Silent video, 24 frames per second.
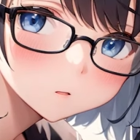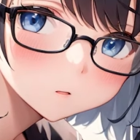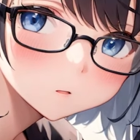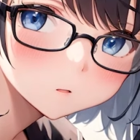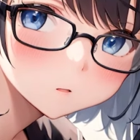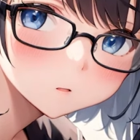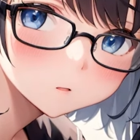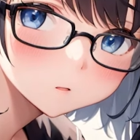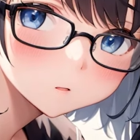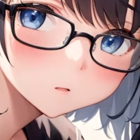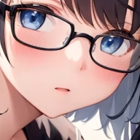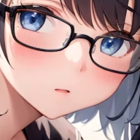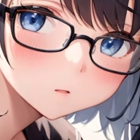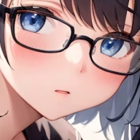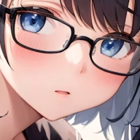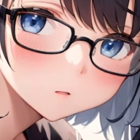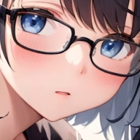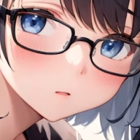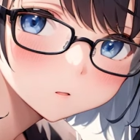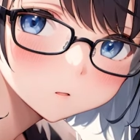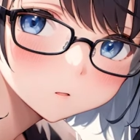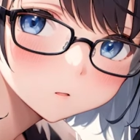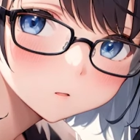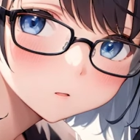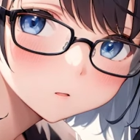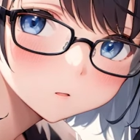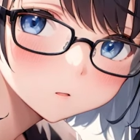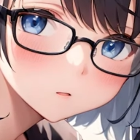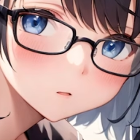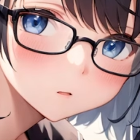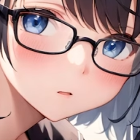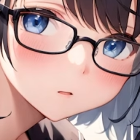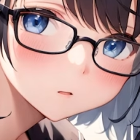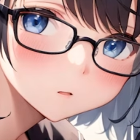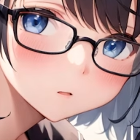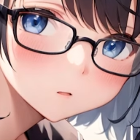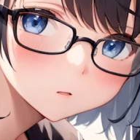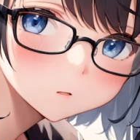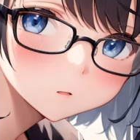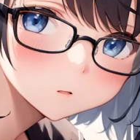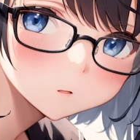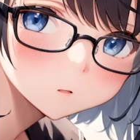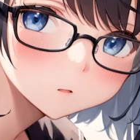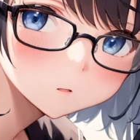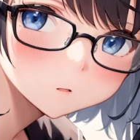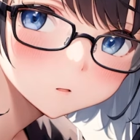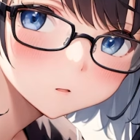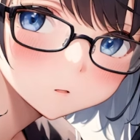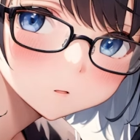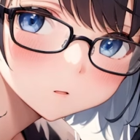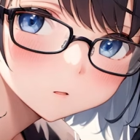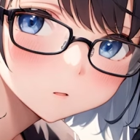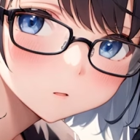I'm a little bit attracted to that as well.